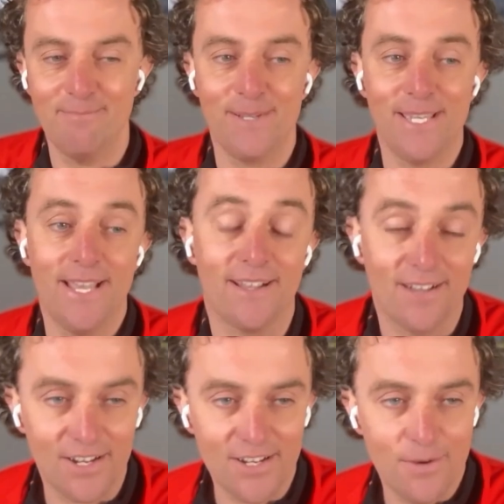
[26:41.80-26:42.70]
But yeah,
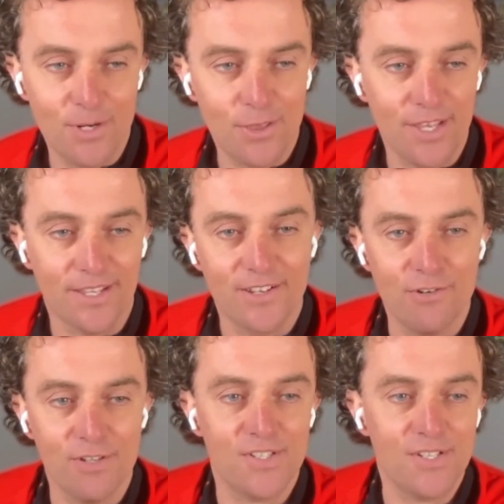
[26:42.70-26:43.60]
I don't know. What do you think?
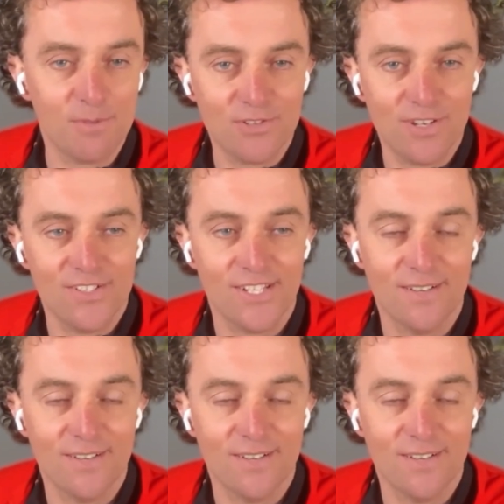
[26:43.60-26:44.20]
Criticize my strategy.